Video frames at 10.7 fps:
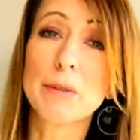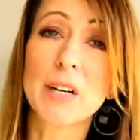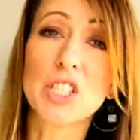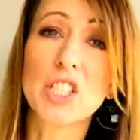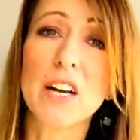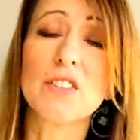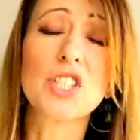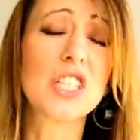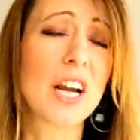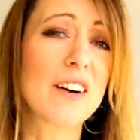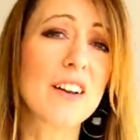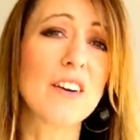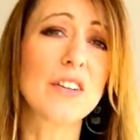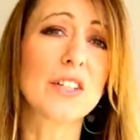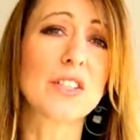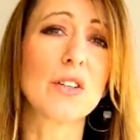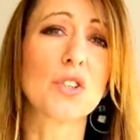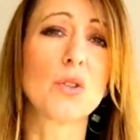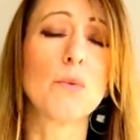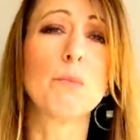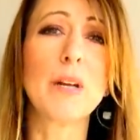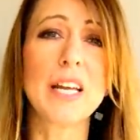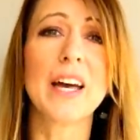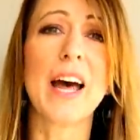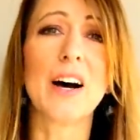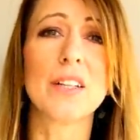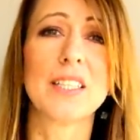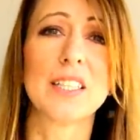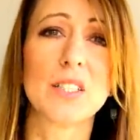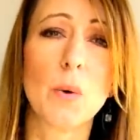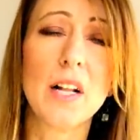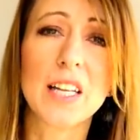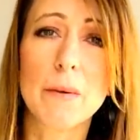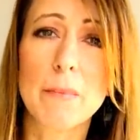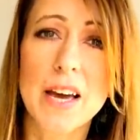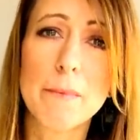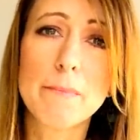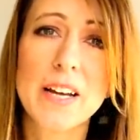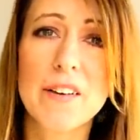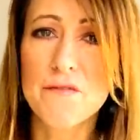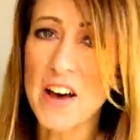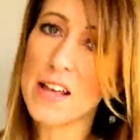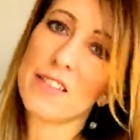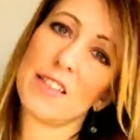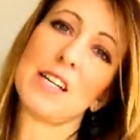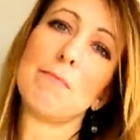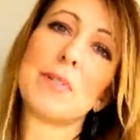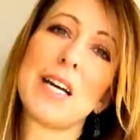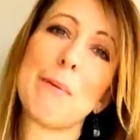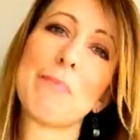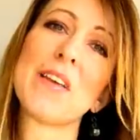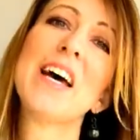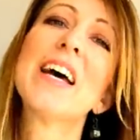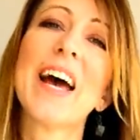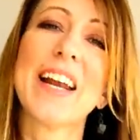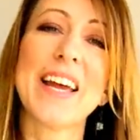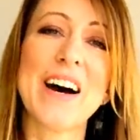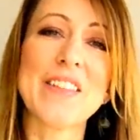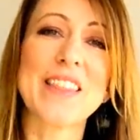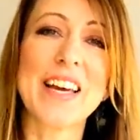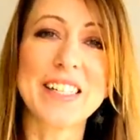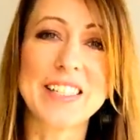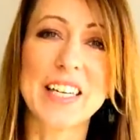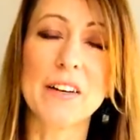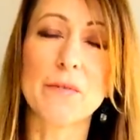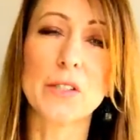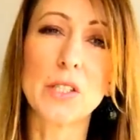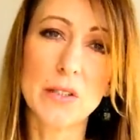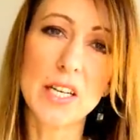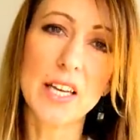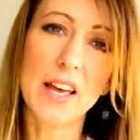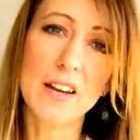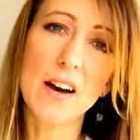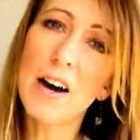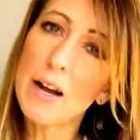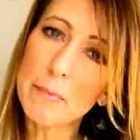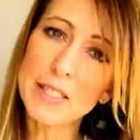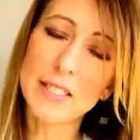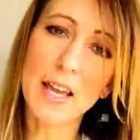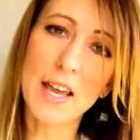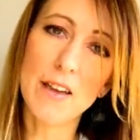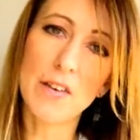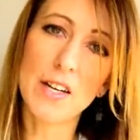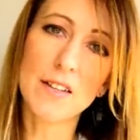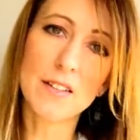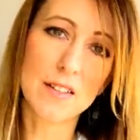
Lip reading: to my channel, share it on all your social media outlets as well, and give me a big fat thumbs up. Anyhow, thanks again for tuning in. I'm Lisa Haven,